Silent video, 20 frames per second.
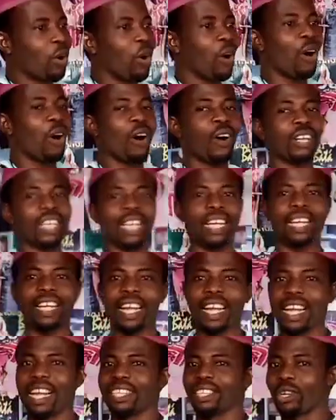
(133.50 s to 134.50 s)
all the
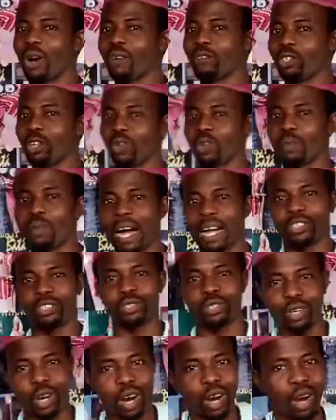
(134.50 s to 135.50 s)
list of Yoruba
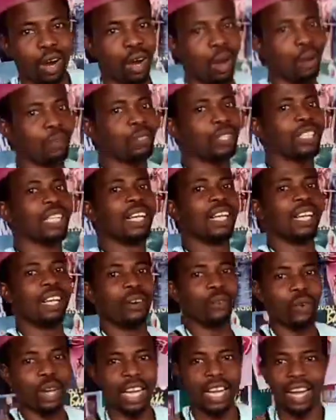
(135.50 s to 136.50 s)
drums
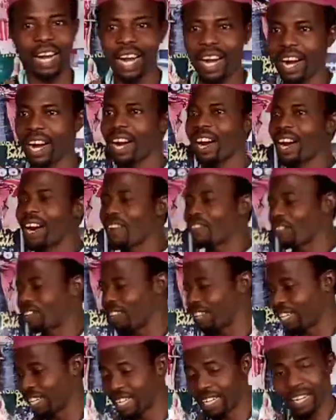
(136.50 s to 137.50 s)
we have
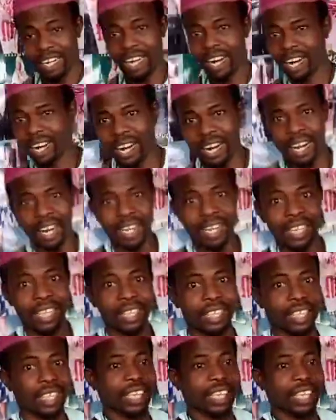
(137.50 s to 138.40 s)
in